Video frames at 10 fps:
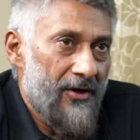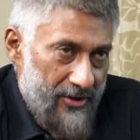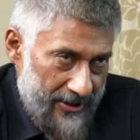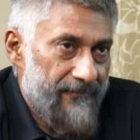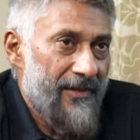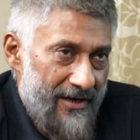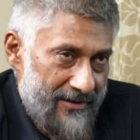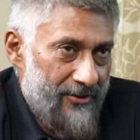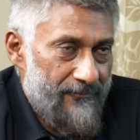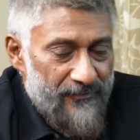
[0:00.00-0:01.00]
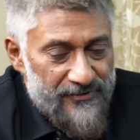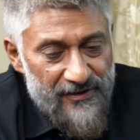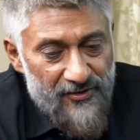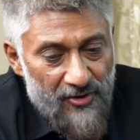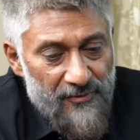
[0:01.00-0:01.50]
Okay, like, I'll tell you. Yeah. See,
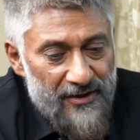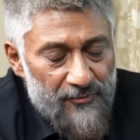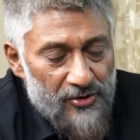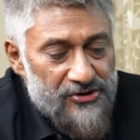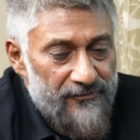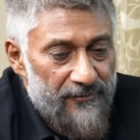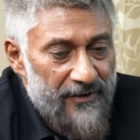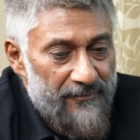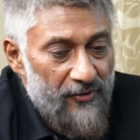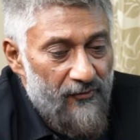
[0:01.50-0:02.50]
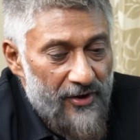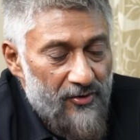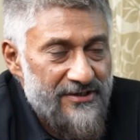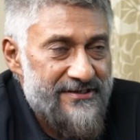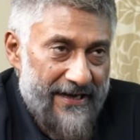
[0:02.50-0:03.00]
normally most of the people work
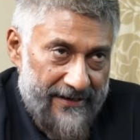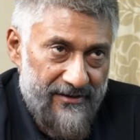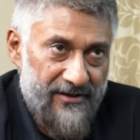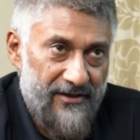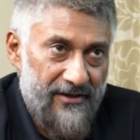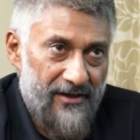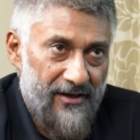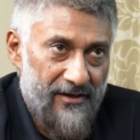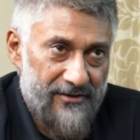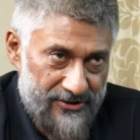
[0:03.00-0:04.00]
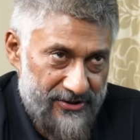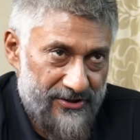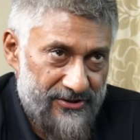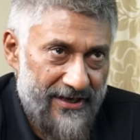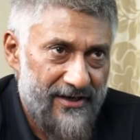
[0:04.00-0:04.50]
on secondary uh,
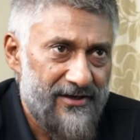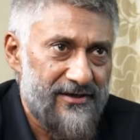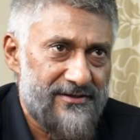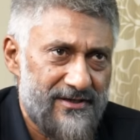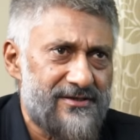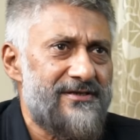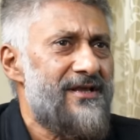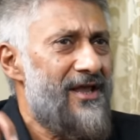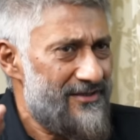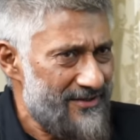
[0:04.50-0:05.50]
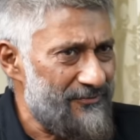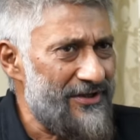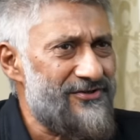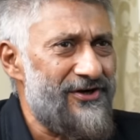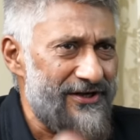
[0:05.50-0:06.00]
research. Secondary research is something
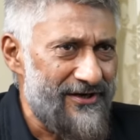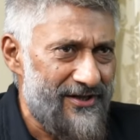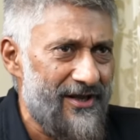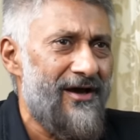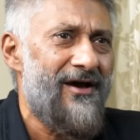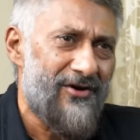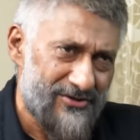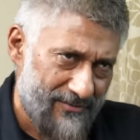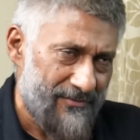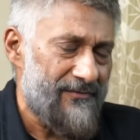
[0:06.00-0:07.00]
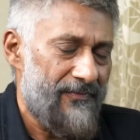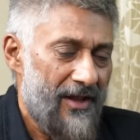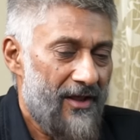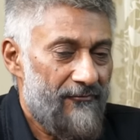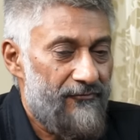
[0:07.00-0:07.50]
is written else, here yeah. or some...
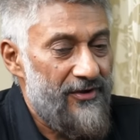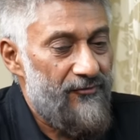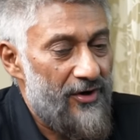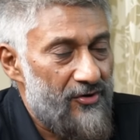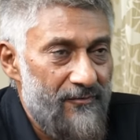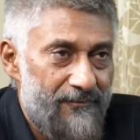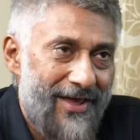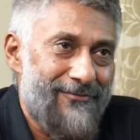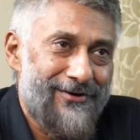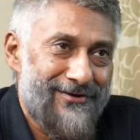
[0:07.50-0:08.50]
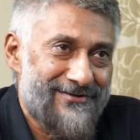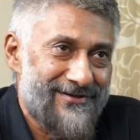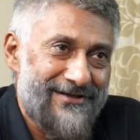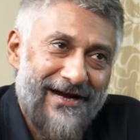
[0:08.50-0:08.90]
Yeah. We work on primary research.